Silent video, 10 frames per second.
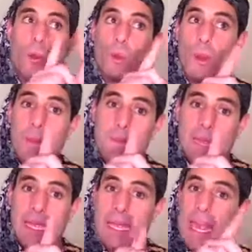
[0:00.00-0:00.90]
Whip
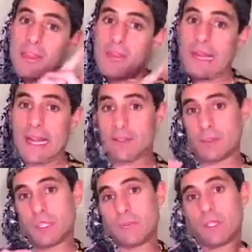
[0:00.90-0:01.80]
and the
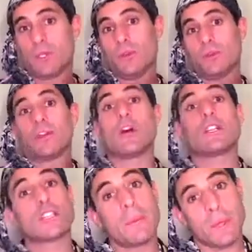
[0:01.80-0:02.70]
Relationship to
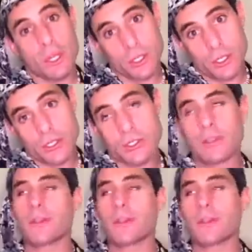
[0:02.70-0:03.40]
Subconscious.